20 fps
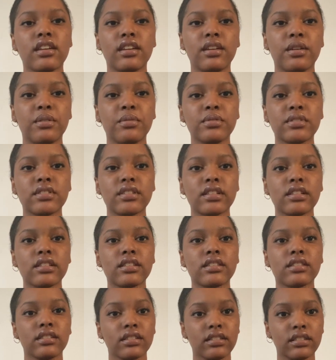It was
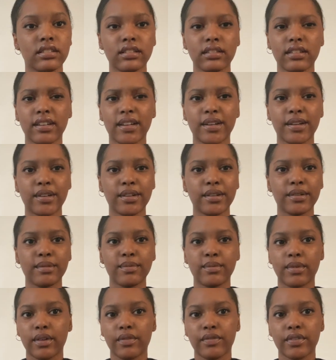just a
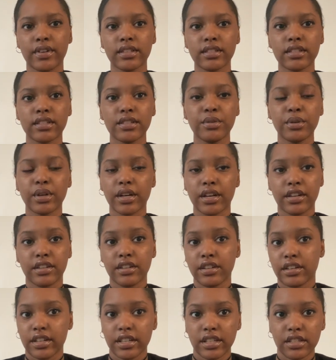reference to her and
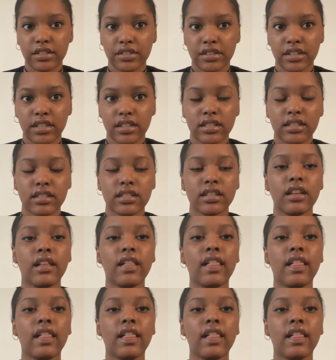her interests.